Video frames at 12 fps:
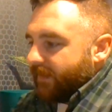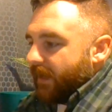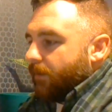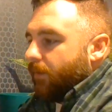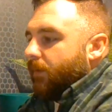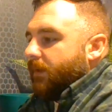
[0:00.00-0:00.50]

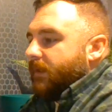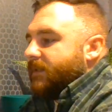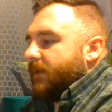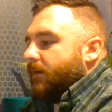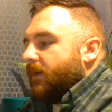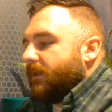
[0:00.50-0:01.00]
that Coins
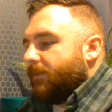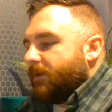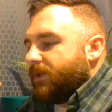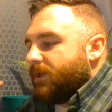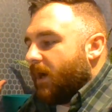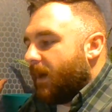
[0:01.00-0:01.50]
and Collectible
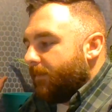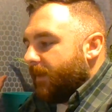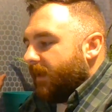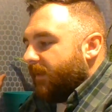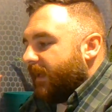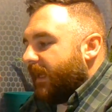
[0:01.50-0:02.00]
shop,
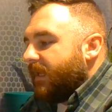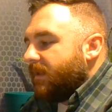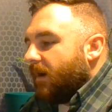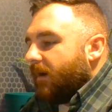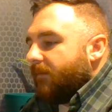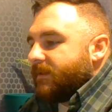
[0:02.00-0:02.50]
like
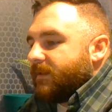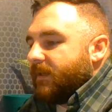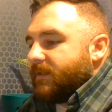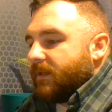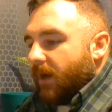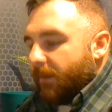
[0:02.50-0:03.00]
he obviously
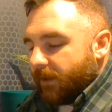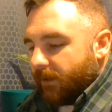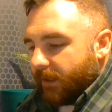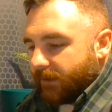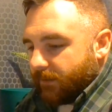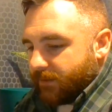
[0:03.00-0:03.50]
is a comic
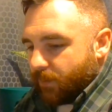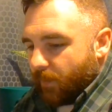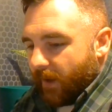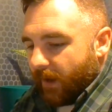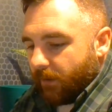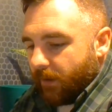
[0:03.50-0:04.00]
collector as
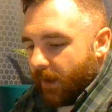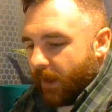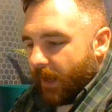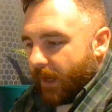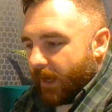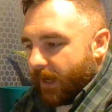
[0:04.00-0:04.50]
well.
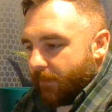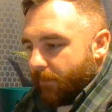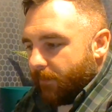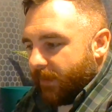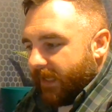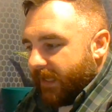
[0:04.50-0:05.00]

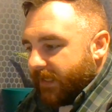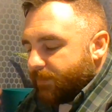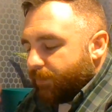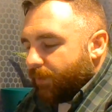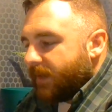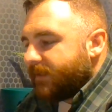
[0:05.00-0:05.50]
His
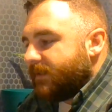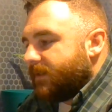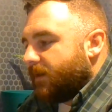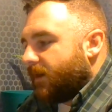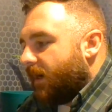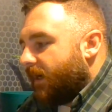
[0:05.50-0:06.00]
prices
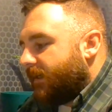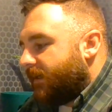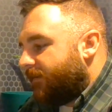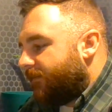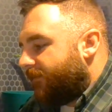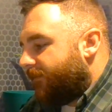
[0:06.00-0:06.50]
are kind
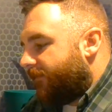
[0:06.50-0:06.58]
of,